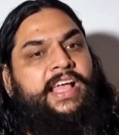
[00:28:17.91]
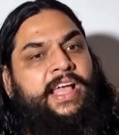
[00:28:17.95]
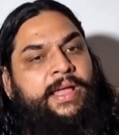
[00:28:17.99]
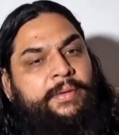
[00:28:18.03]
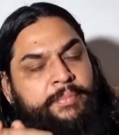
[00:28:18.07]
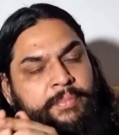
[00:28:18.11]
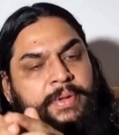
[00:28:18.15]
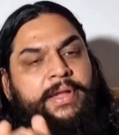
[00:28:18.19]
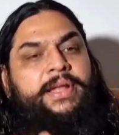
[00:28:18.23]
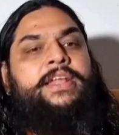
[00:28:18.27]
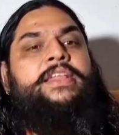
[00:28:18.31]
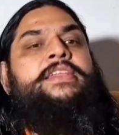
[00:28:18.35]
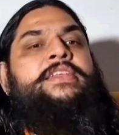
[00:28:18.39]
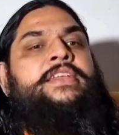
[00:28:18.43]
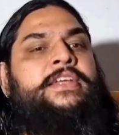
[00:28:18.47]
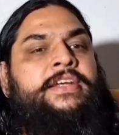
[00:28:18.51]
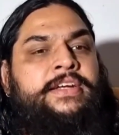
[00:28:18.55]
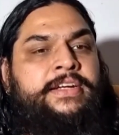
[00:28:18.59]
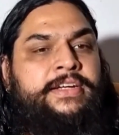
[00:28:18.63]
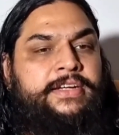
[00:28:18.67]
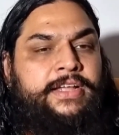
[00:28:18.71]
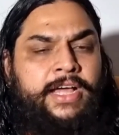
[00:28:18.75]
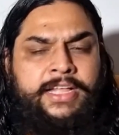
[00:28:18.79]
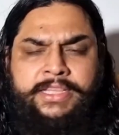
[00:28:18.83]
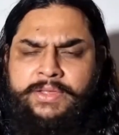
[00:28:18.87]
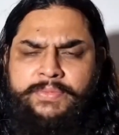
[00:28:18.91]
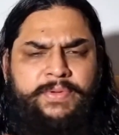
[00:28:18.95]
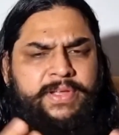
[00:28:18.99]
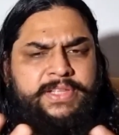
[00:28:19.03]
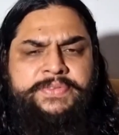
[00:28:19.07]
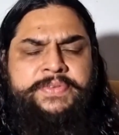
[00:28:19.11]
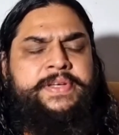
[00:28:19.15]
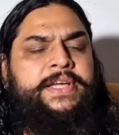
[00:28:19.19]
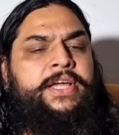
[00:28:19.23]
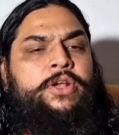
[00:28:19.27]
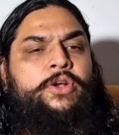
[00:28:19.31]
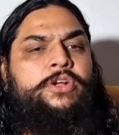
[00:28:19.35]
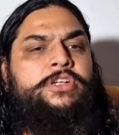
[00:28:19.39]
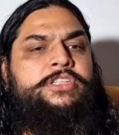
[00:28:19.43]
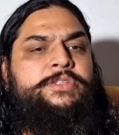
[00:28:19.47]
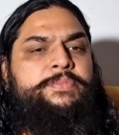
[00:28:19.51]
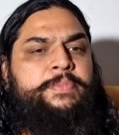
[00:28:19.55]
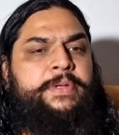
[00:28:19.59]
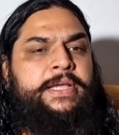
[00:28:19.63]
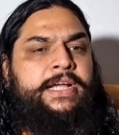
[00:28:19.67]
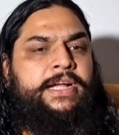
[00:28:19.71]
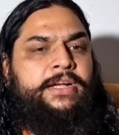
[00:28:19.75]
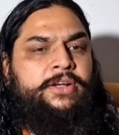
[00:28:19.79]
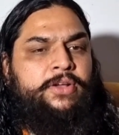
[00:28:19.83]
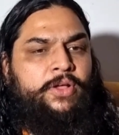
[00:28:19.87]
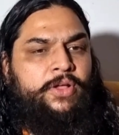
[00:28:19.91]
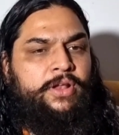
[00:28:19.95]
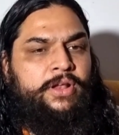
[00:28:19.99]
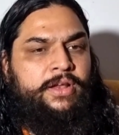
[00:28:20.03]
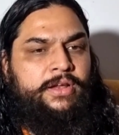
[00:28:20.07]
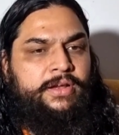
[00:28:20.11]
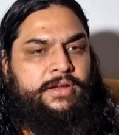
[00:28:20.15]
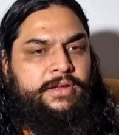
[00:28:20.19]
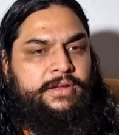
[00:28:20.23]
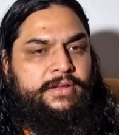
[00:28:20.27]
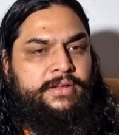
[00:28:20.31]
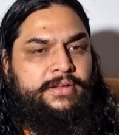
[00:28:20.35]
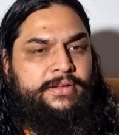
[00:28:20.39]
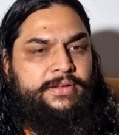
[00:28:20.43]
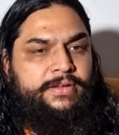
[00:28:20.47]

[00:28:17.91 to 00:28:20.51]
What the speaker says: embedded in it. Otherwise you cannot speak at all.